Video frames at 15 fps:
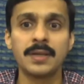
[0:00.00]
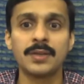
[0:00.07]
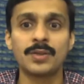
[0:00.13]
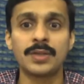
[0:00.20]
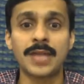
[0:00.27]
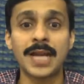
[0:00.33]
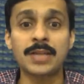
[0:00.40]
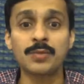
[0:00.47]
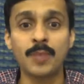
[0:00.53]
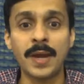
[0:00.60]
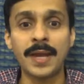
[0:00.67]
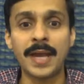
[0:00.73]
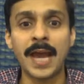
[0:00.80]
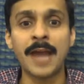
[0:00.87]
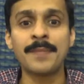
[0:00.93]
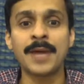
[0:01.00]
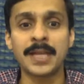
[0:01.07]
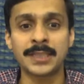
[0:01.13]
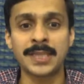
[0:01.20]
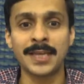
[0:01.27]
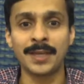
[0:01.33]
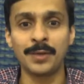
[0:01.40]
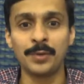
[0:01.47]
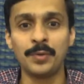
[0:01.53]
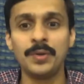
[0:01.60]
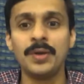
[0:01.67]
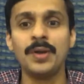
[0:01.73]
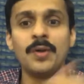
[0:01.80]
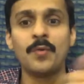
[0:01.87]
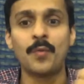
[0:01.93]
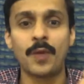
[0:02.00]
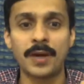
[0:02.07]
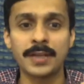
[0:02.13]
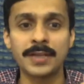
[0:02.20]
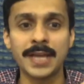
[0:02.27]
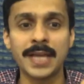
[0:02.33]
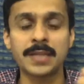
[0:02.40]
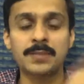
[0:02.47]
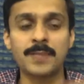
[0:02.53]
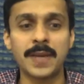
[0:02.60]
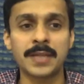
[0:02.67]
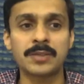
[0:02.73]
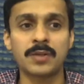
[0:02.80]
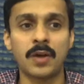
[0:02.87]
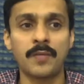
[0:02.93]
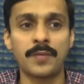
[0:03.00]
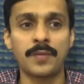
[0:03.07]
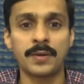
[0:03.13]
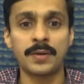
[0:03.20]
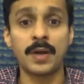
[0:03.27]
So that's why I'm asking you, what is the next best offer?